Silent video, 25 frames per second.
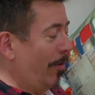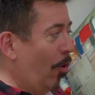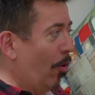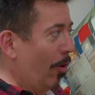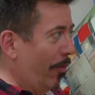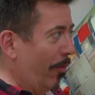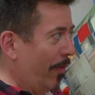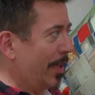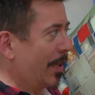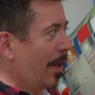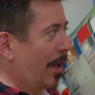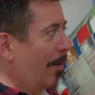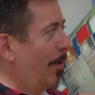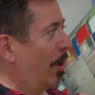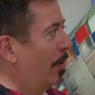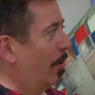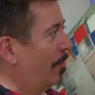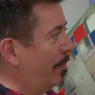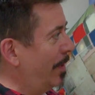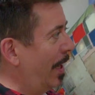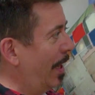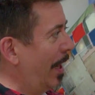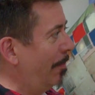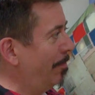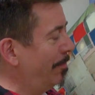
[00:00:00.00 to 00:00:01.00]
yeah, some there
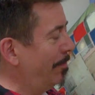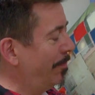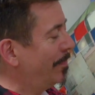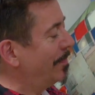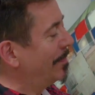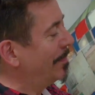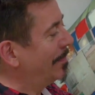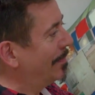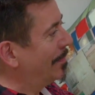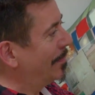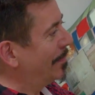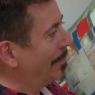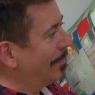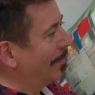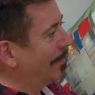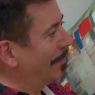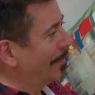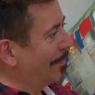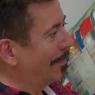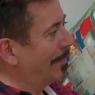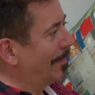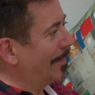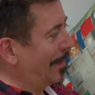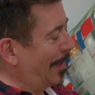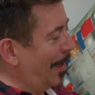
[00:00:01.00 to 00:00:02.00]
has been. Yeah, yeah, yeah, yeah there
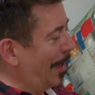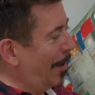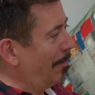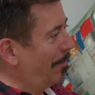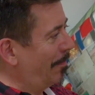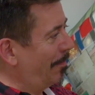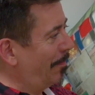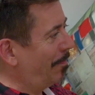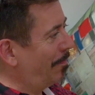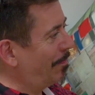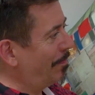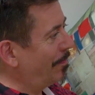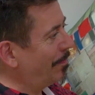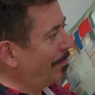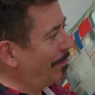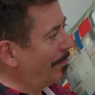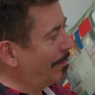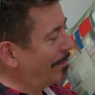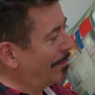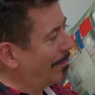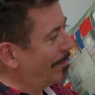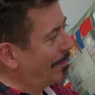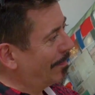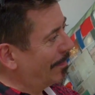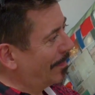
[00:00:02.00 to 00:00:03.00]
has been. True, a, yeah.
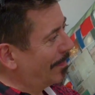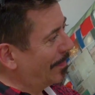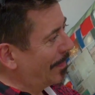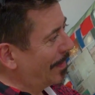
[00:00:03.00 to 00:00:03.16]
Mm. Come on.